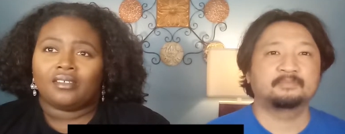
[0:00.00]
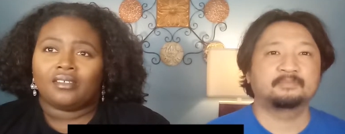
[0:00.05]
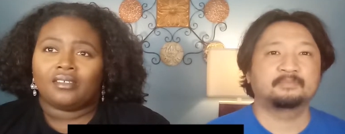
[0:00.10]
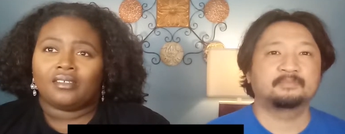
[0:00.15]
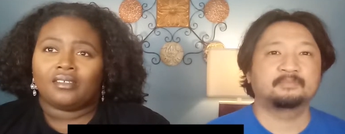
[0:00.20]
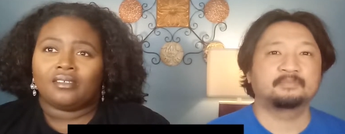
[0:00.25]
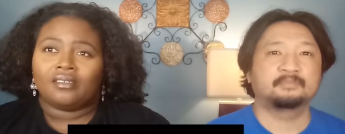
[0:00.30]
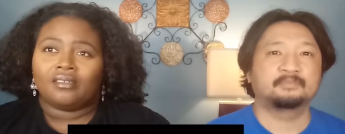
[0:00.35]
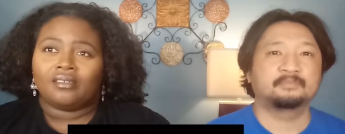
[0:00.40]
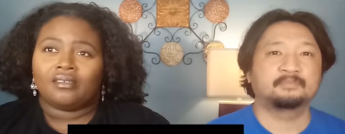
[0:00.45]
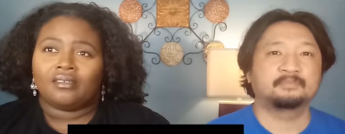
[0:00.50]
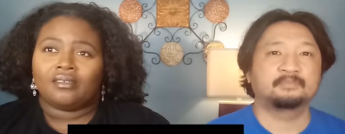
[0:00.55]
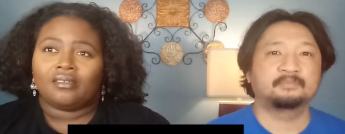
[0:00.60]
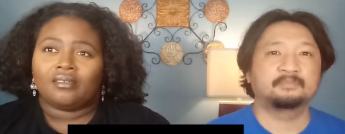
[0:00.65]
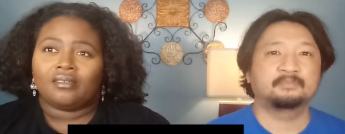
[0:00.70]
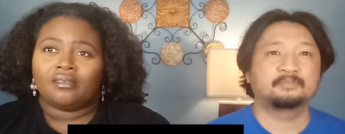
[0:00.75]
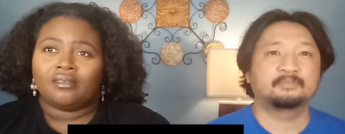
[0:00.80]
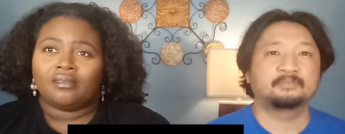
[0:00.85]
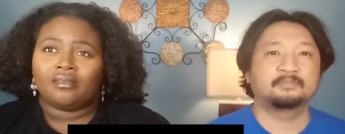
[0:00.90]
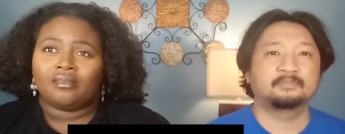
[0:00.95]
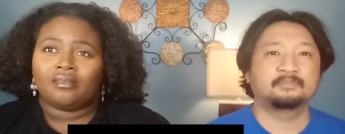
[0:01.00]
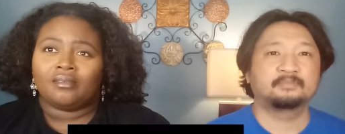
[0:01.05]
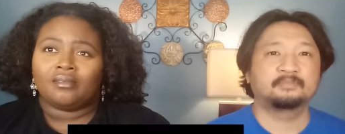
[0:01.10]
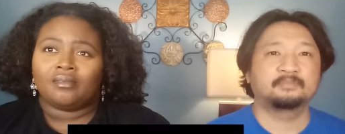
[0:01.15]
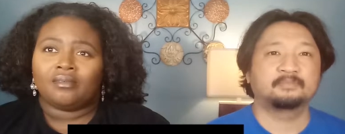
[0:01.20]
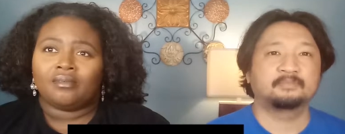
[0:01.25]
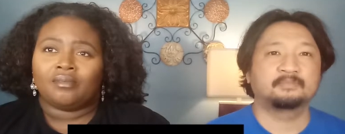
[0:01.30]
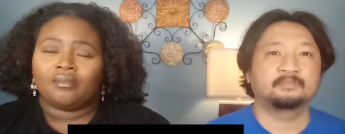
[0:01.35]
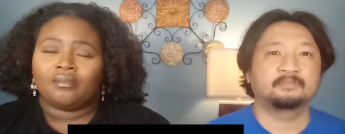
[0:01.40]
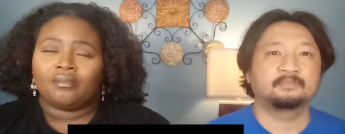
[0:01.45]

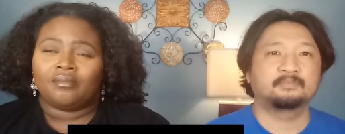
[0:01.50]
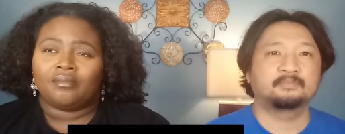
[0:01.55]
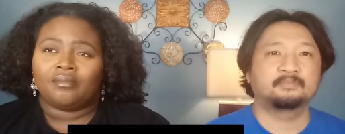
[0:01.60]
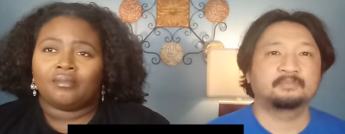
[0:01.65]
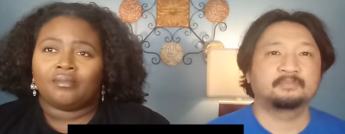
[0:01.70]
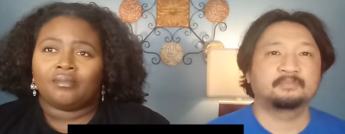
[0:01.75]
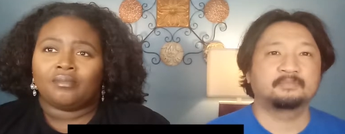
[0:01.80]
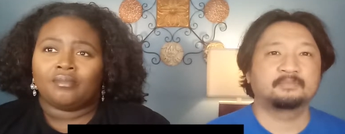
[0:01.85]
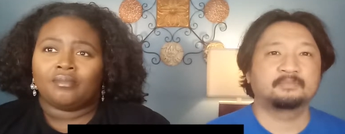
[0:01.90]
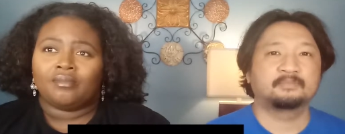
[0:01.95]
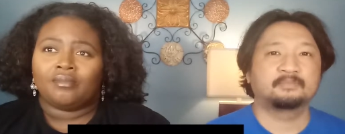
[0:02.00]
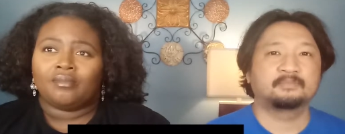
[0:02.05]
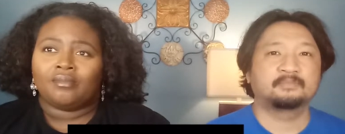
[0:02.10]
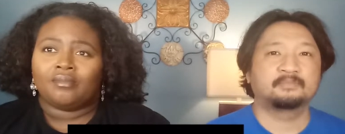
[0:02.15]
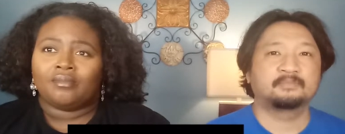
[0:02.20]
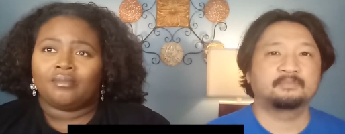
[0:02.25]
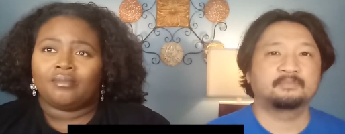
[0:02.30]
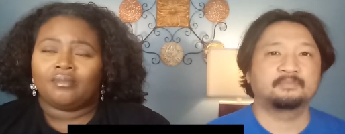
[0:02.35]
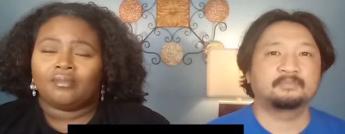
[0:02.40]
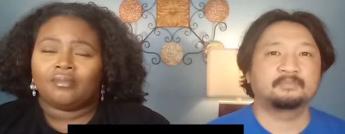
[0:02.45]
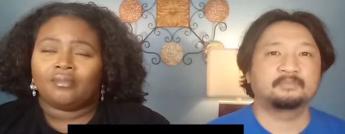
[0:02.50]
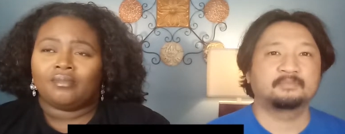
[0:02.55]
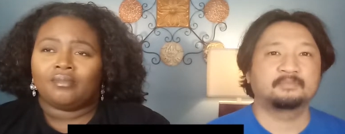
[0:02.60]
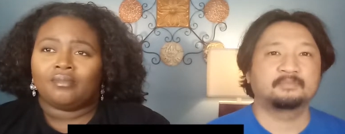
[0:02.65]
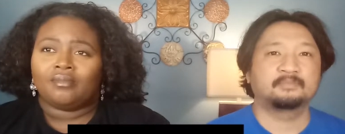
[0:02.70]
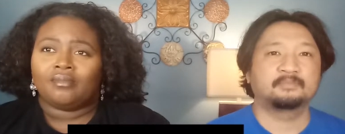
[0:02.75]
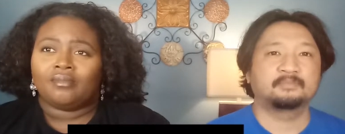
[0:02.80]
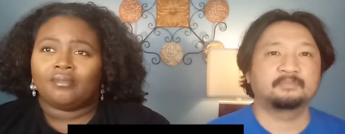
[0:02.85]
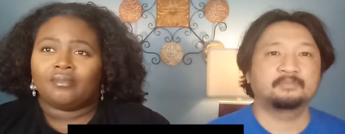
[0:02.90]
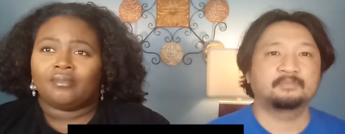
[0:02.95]

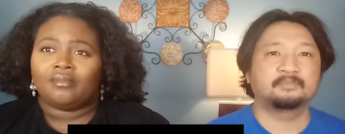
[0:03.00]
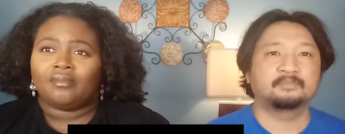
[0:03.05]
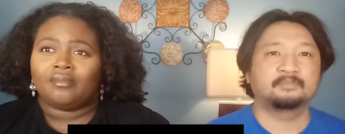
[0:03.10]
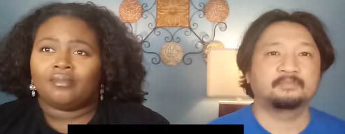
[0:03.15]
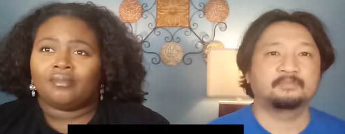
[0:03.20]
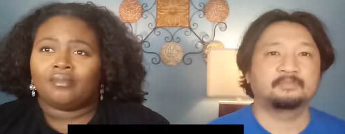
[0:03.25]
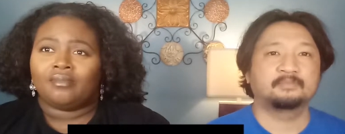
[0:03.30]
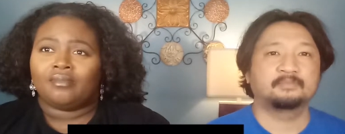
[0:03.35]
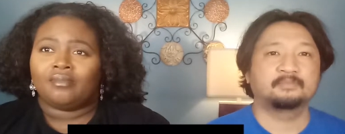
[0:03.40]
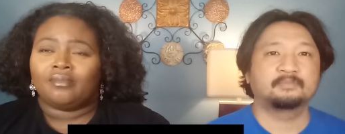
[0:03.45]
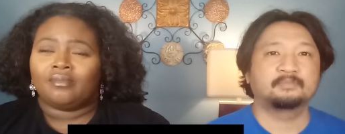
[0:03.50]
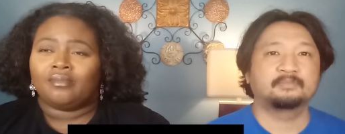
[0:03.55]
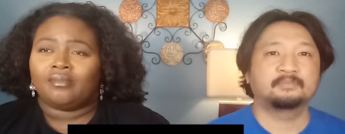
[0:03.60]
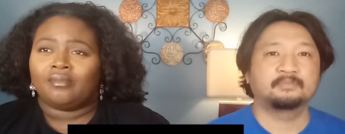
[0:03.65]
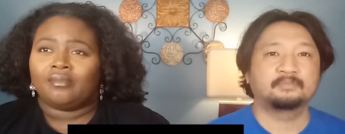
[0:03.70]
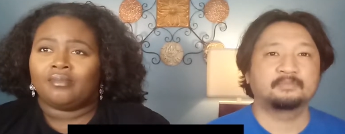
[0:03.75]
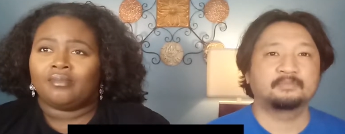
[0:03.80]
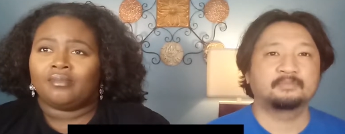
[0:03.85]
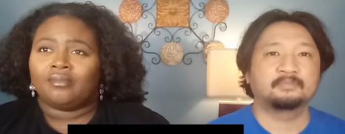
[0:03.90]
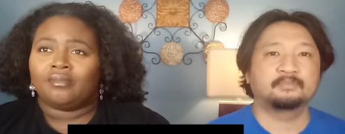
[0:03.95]
Nothing is said.